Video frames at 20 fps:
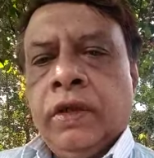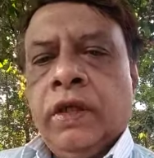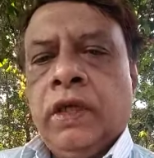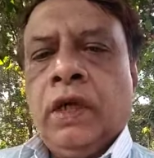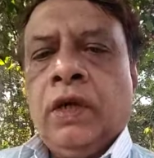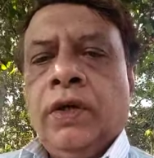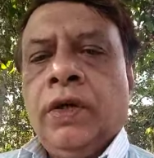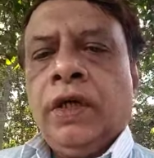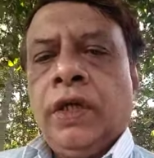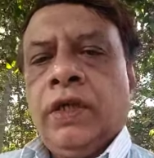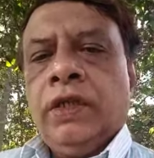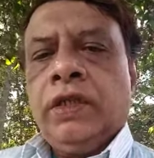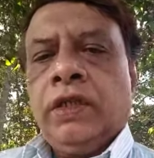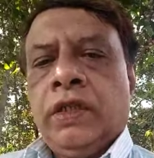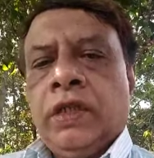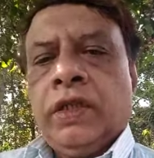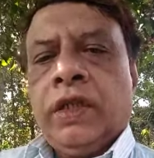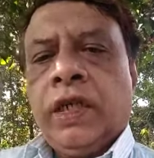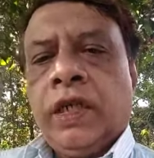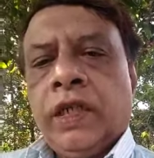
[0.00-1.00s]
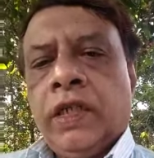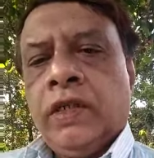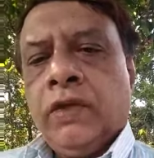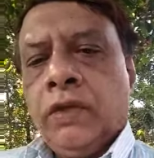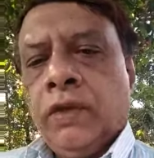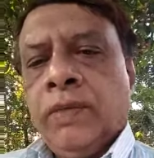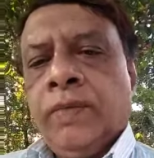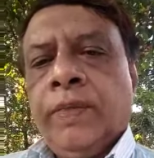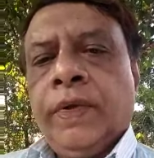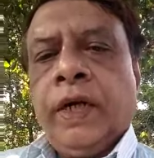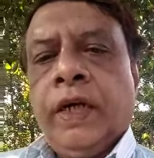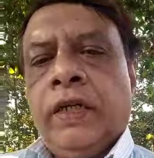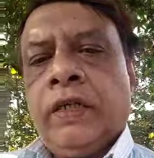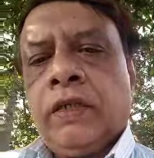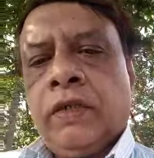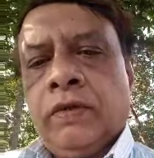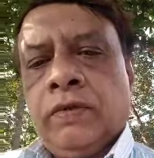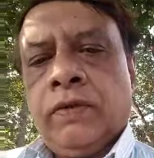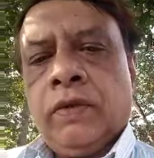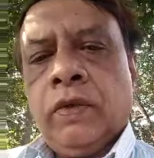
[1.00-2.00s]
Now, here is the negative
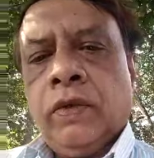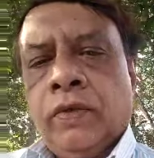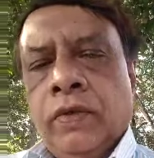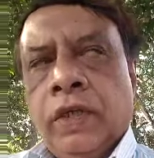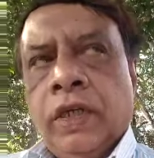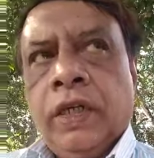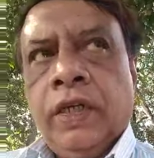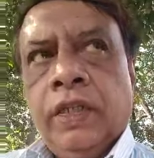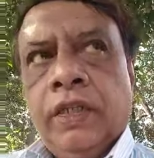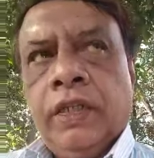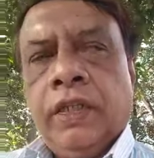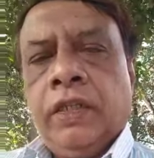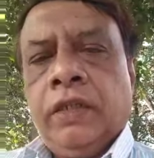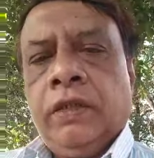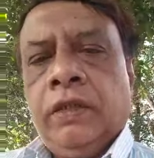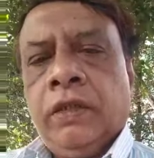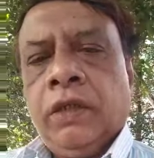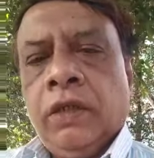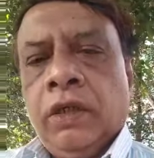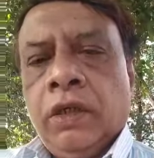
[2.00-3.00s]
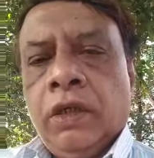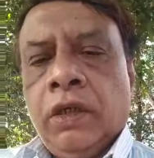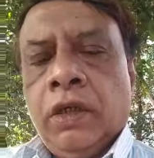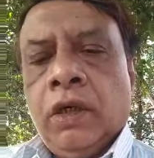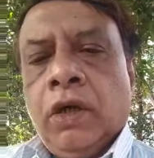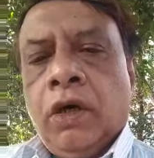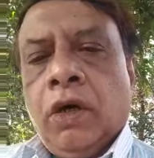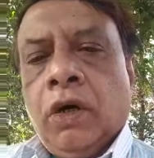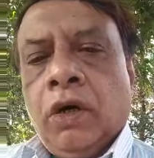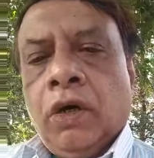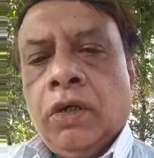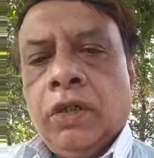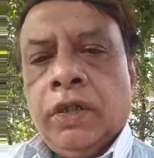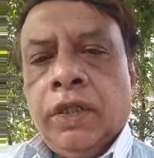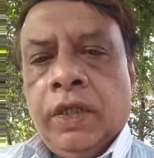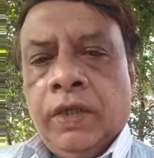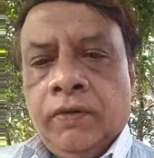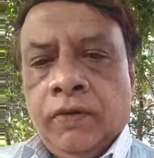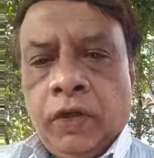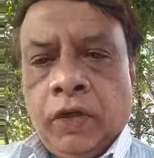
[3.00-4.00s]
impact of COVID 19 on the
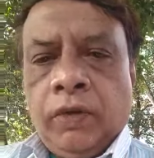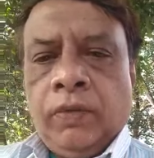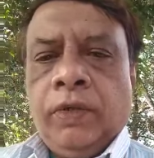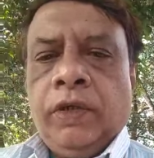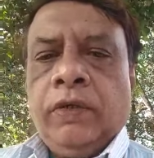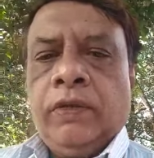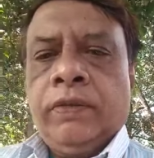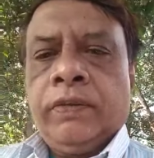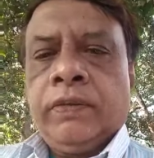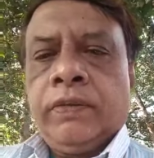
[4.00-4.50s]
environment.